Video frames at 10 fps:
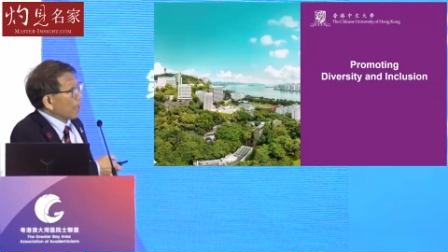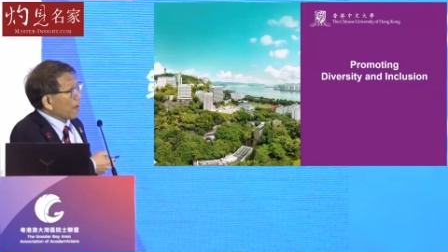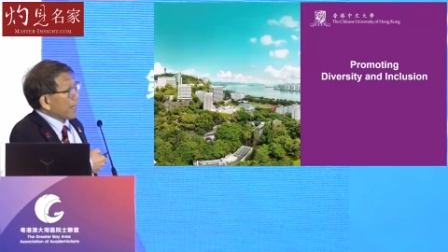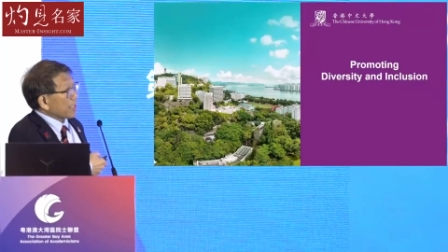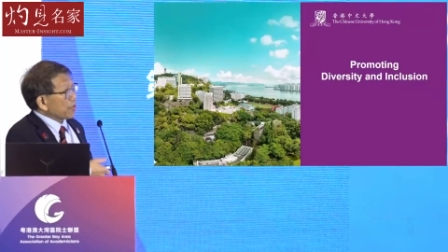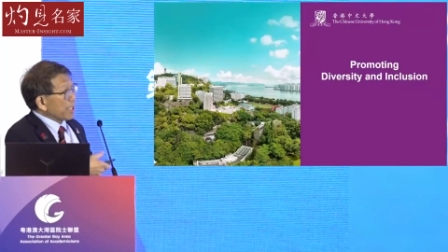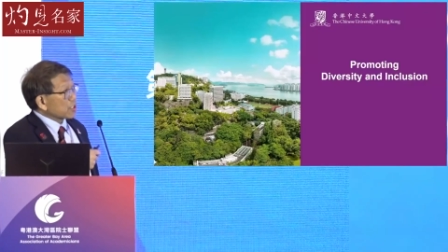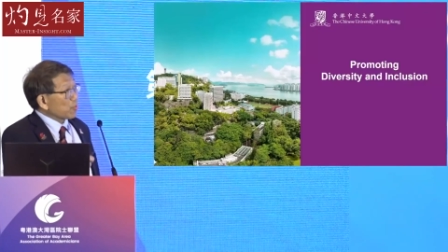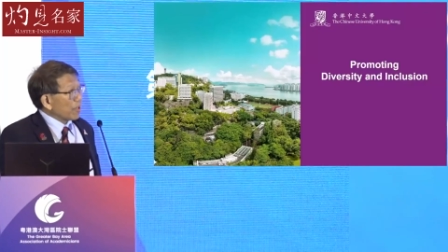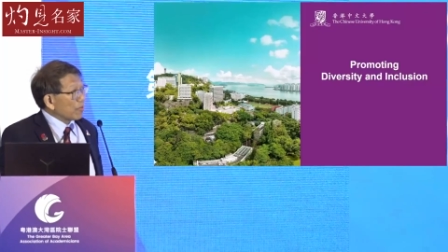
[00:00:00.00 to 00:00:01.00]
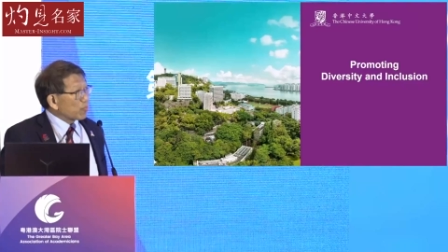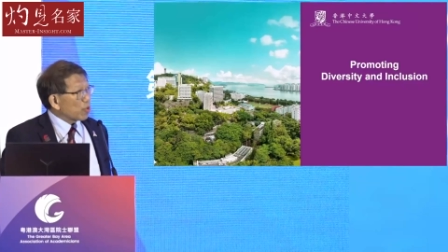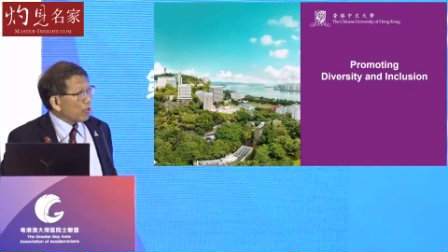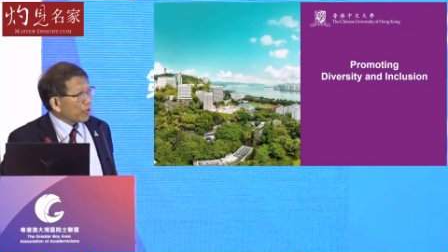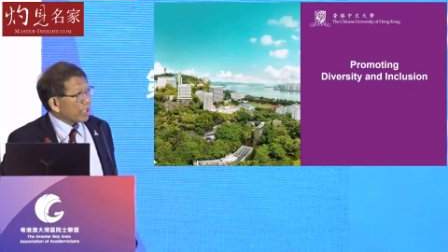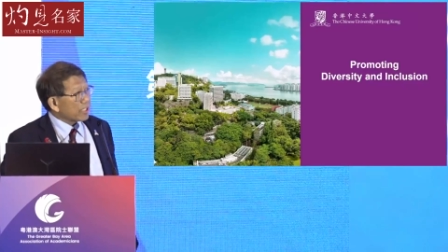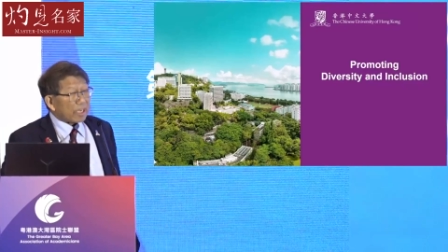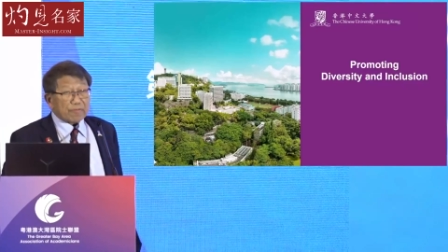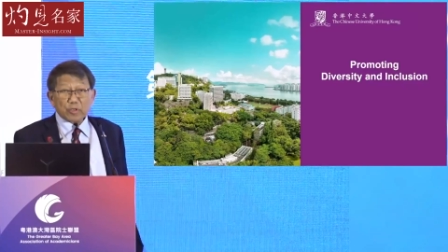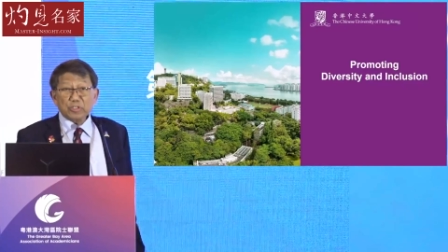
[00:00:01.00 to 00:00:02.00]
All right, the next one, promoting
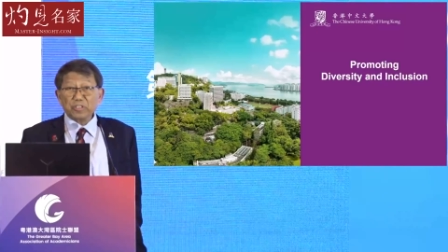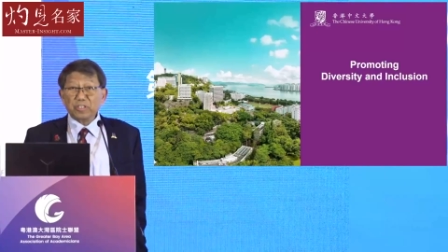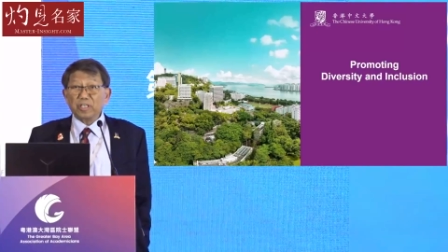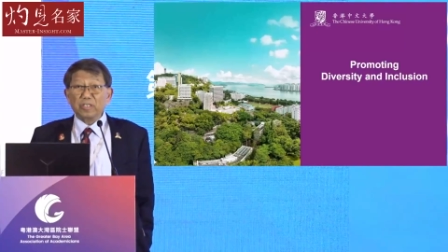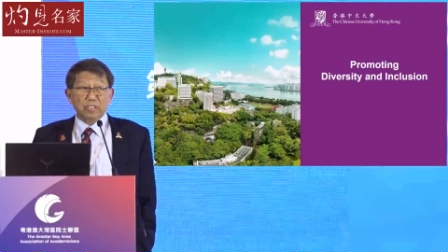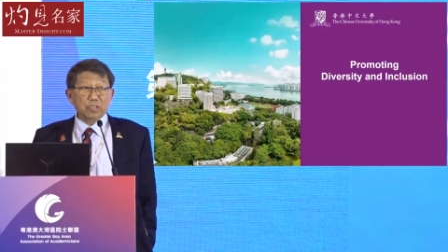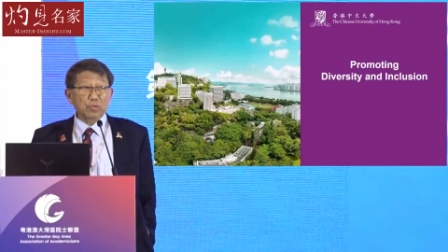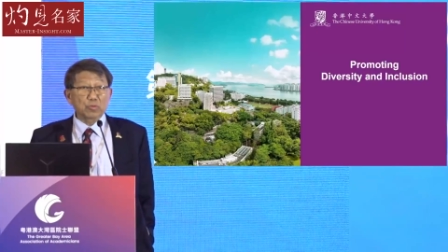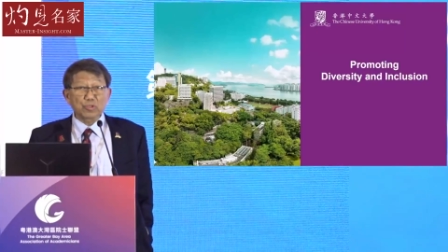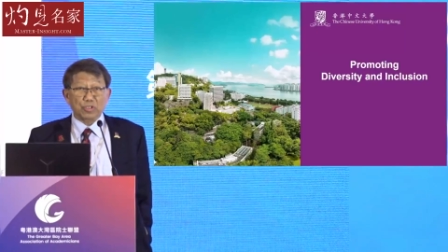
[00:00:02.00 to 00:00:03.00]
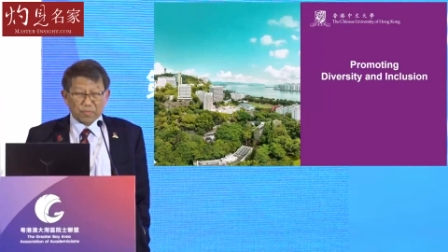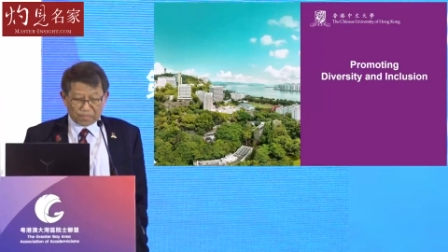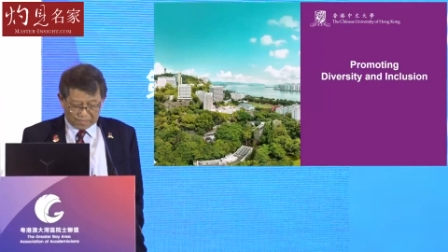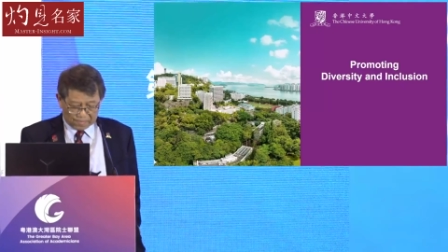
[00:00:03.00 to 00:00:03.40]
diversity and inclusion.